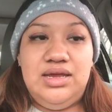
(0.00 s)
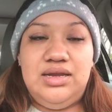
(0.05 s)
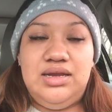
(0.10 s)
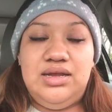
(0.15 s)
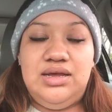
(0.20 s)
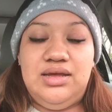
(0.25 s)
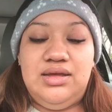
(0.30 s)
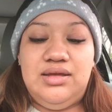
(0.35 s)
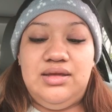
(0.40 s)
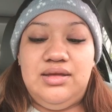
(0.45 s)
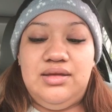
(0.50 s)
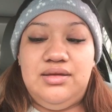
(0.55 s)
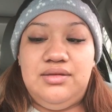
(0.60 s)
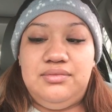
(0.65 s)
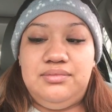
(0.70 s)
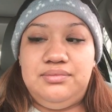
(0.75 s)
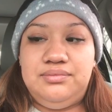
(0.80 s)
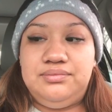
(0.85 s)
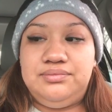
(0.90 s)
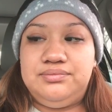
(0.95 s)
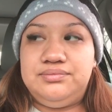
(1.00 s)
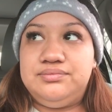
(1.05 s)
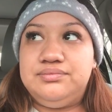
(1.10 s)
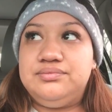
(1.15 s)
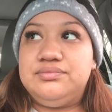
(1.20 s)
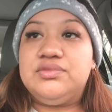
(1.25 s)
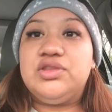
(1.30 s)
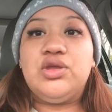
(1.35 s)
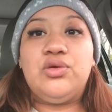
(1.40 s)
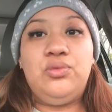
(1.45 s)
a
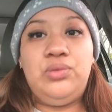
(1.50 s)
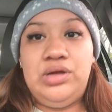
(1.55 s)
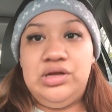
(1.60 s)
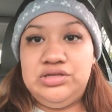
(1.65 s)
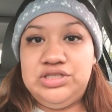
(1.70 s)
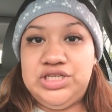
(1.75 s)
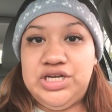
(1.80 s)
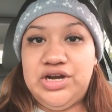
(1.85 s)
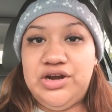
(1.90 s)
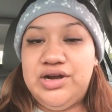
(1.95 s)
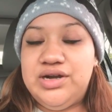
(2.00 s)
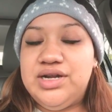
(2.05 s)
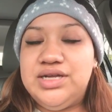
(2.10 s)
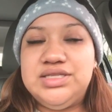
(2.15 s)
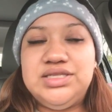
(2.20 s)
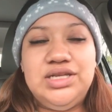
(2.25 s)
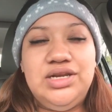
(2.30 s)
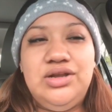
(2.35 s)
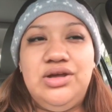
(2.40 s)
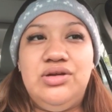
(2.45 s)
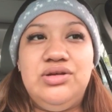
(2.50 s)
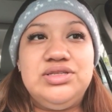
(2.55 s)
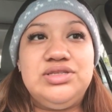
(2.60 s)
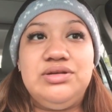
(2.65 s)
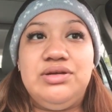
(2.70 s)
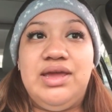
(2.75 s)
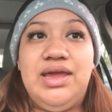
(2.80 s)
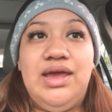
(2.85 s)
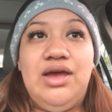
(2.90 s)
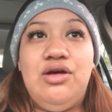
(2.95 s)
wheelchair, and I said, no, it's
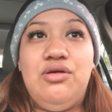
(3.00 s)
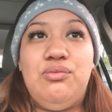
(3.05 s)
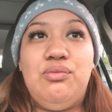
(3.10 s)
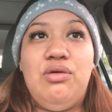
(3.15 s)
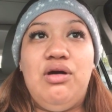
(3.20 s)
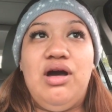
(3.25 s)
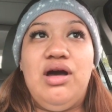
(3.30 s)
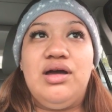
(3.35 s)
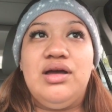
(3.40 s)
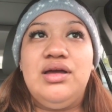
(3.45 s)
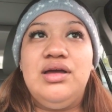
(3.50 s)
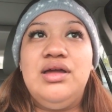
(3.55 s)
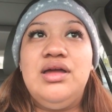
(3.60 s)
okay, I'll walk.